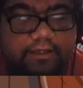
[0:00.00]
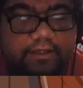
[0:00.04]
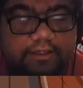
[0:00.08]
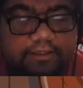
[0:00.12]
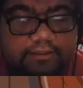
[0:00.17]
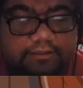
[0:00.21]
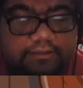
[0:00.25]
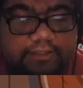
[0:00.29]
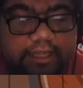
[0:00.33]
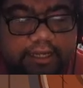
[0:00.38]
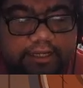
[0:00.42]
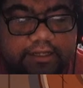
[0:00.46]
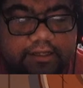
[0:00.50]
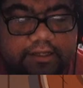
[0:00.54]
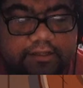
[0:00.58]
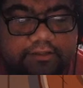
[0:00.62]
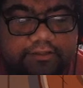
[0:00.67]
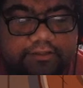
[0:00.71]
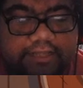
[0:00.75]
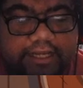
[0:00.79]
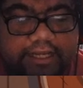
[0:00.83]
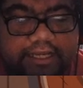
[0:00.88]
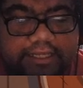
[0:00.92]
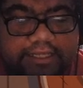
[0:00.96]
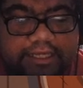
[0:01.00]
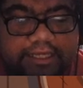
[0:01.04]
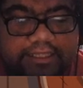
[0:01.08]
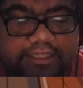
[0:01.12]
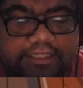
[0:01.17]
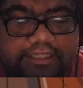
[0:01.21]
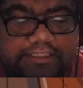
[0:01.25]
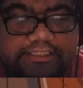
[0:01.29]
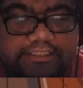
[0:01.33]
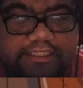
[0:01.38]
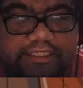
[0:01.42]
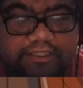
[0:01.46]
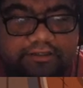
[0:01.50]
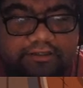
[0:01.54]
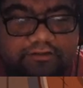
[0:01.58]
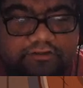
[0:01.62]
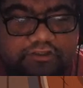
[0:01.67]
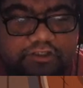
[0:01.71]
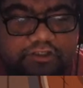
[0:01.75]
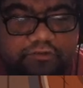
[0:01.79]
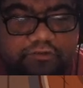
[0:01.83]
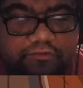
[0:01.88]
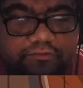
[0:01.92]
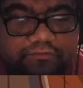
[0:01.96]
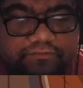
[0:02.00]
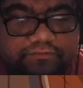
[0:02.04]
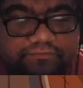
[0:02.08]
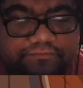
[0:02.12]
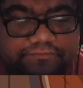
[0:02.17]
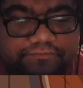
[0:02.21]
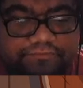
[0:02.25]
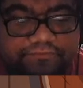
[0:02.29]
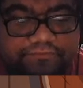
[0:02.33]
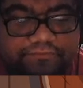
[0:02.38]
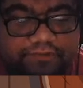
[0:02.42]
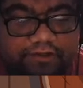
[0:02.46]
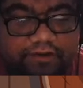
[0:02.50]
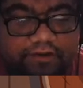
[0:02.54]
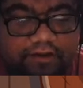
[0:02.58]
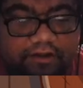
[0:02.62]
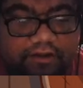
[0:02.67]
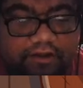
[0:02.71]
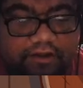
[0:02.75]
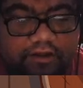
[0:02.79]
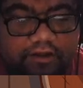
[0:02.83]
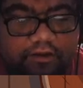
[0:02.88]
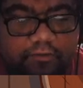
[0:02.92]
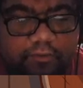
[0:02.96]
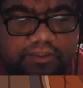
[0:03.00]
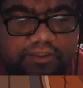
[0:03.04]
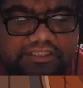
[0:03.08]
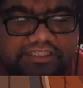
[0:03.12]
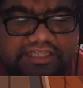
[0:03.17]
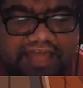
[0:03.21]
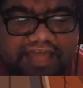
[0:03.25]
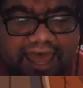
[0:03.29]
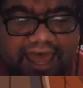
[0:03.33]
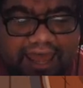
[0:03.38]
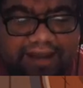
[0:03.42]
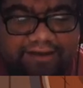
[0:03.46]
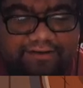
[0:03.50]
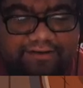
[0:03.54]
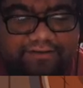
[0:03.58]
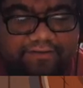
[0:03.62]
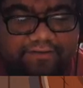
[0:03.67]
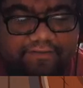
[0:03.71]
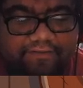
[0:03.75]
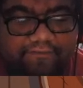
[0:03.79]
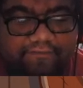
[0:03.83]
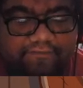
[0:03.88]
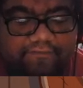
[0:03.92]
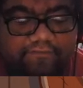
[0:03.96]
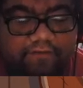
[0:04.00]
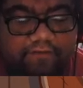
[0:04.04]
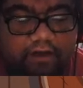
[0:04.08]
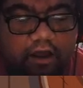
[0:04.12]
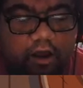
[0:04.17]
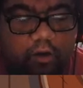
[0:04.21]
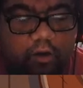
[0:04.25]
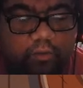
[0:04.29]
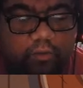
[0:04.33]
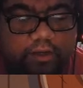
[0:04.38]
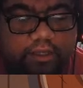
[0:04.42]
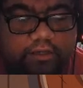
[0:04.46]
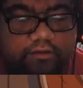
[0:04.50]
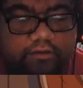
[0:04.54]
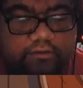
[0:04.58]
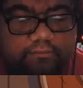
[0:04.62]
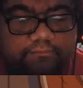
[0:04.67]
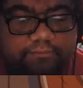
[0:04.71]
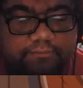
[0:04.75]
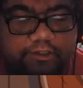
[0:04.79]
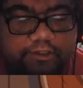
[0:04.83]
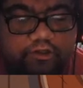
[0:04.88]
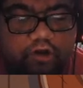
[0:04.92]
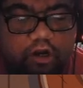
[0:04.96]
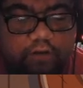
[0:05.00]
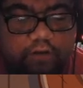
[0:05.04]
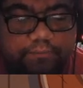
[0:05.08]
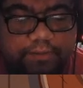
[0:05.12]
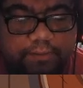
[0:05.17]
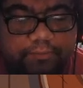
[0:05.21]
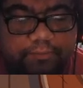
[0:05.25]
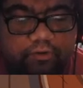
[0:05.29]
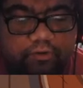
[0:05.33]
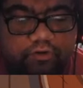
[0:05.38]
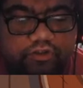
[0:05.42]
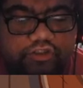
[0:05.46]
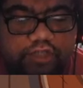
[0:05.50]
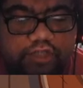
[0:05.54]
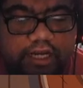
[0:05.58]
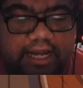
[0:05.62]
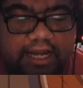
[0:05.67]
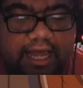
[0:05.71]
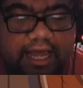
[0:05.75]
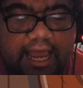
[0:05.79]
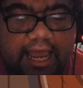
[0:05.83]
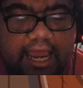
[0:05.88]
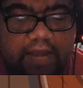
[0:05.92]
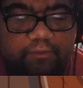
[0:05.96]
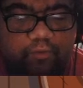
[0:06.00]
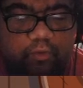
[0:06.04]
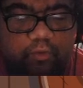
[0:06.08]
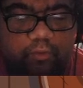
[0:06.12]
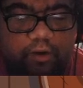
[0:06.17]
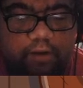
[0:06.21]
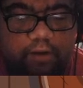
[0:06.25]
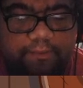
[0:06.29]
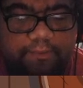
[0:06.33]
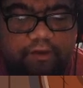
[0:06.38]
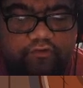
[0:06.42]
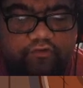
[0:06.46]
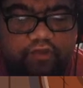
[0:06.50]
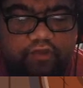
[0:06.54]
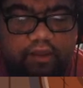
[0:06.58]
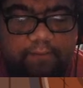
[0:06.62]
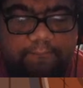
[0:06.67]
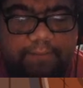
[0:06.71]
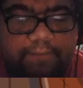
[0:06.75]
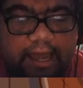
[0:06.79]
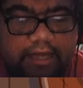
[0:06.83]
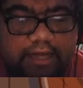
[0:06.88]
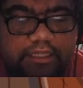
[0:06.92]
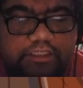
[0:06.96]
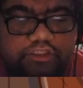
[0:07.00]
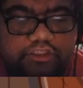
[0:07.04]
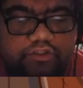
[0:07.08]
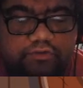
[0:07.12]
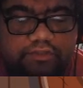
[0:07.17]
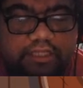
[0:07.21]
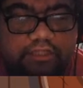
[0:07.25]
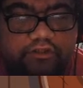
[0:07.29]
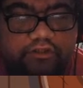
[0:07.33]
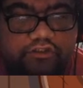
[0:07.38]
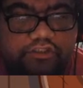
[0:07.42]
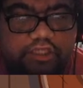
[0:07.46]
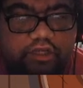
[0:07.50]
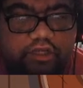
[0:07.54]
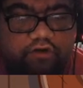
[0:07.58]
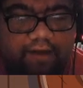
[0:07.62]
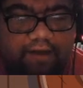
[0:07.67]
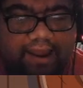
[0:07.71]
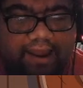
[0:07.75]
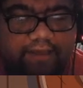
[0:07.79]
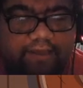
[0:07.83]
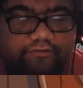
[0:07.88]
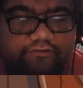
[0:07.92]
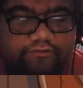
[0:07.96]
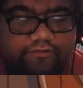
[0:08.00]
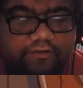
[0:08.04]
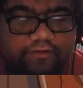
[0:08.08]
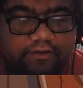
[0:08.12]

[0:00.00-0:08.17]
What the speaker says: Like a ghillie suit. What's that? Oh, in Midgard, people who are trying to hide will wear basically a bodysuit that looks like grass.